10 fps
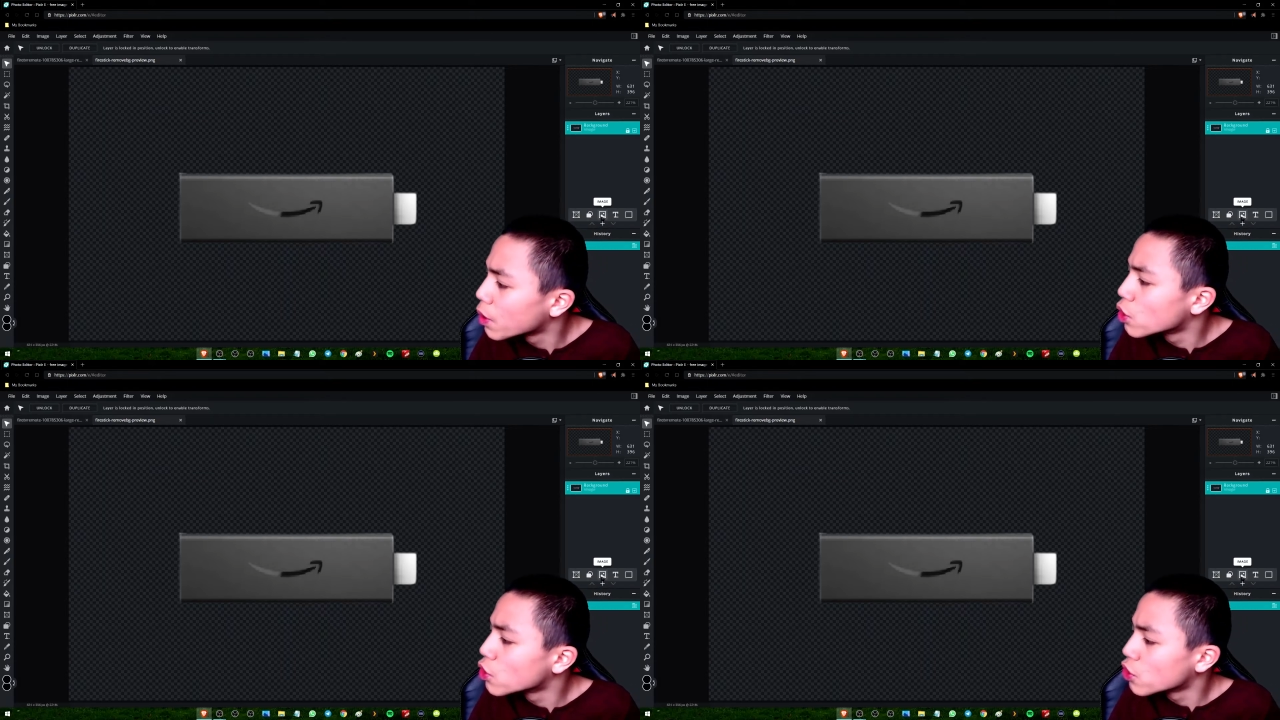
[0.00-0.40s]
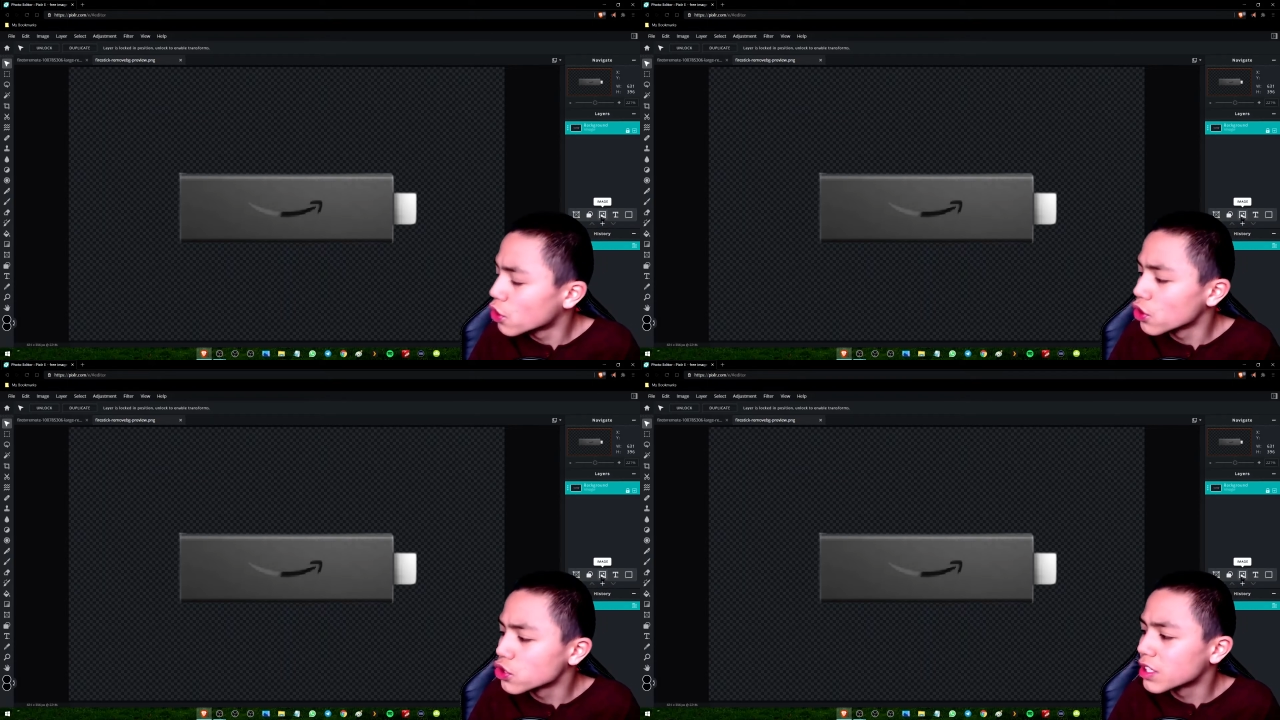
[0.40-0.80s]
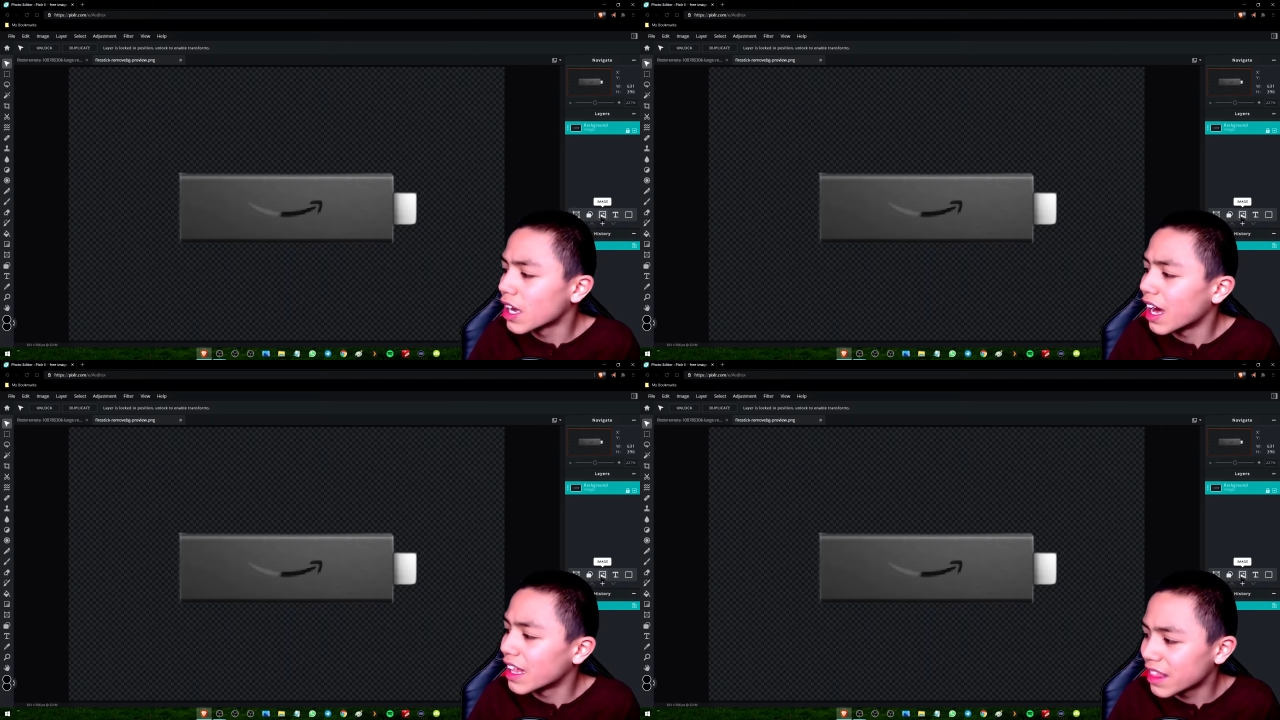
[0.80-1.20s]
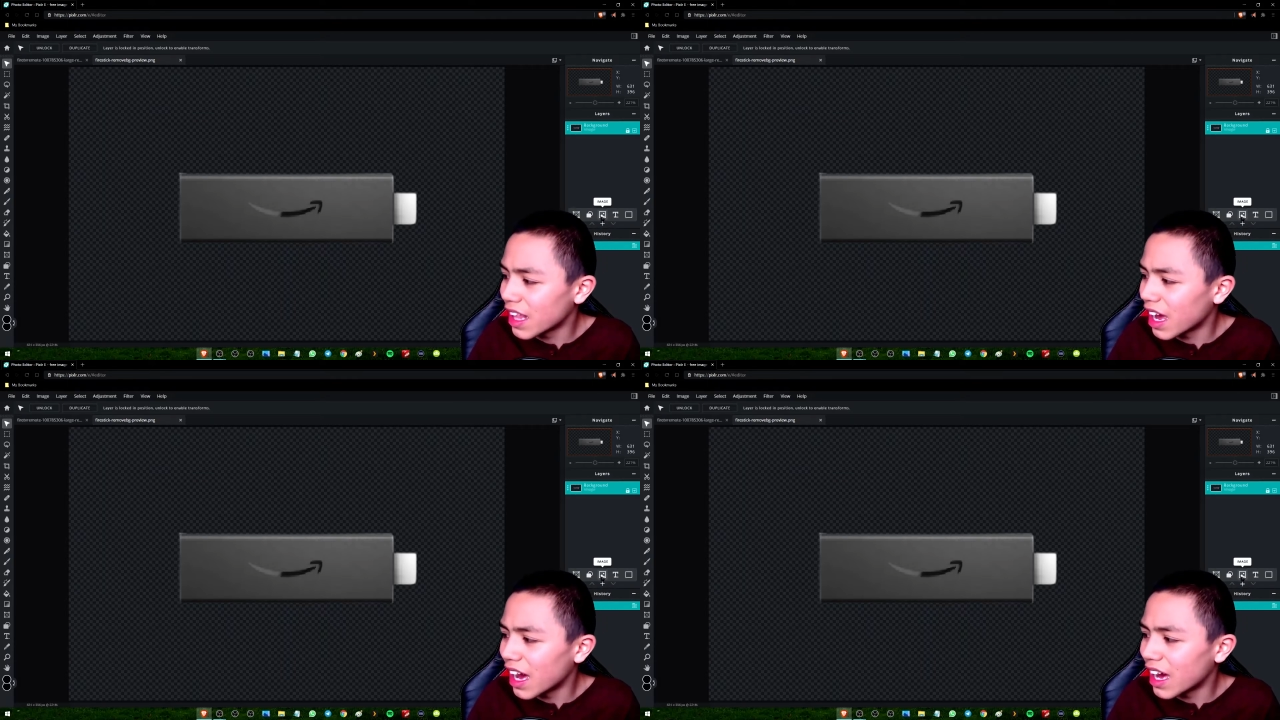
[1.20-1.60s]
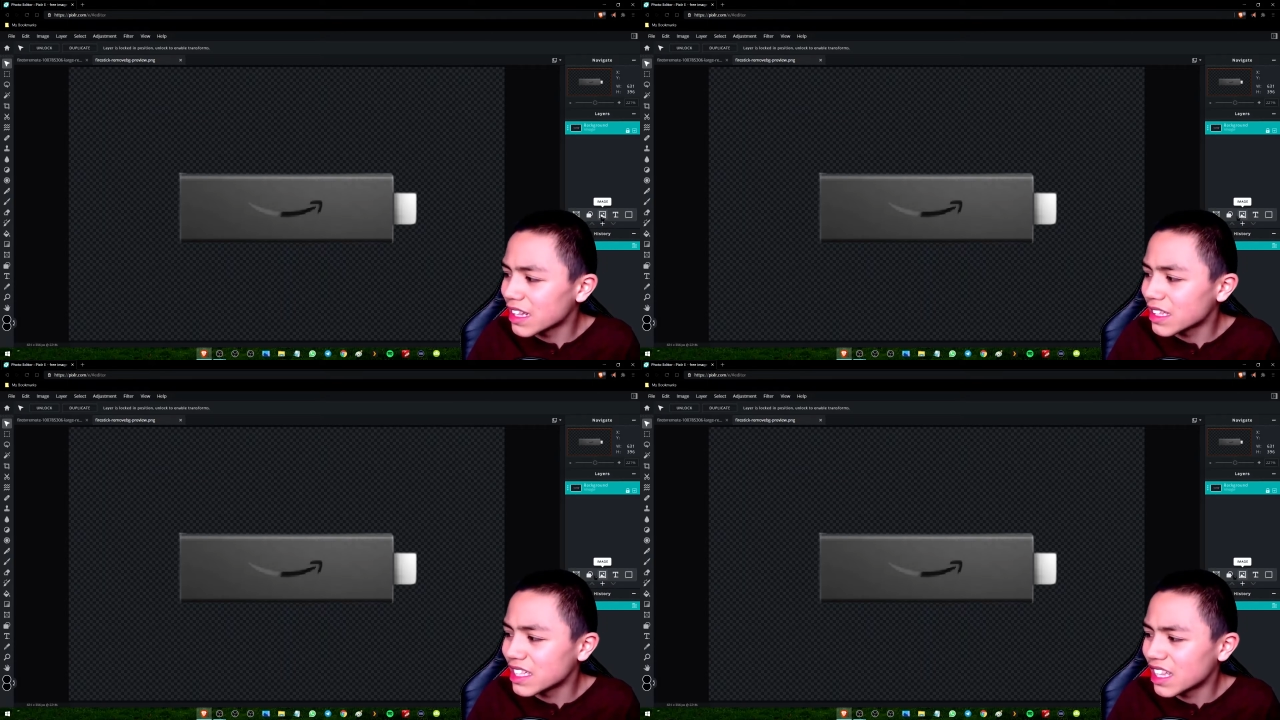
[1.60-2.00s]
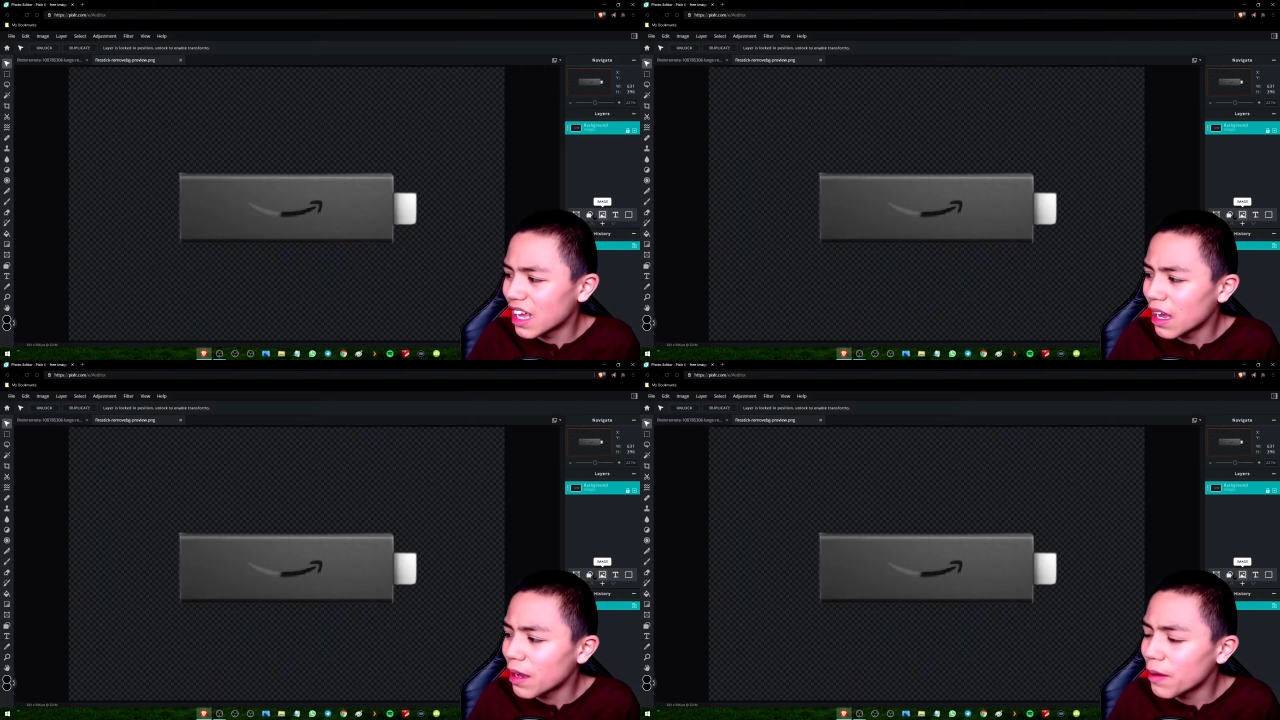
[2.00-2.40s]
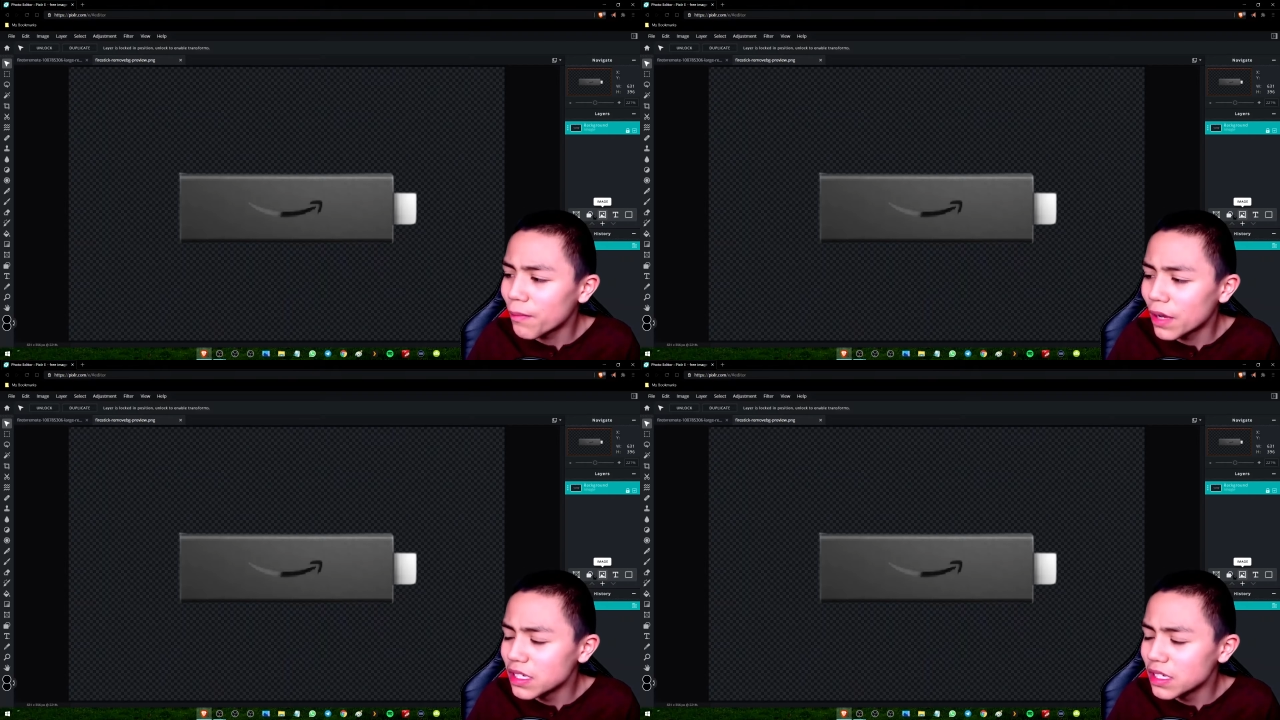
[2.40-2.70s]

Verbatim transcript: this and add an image.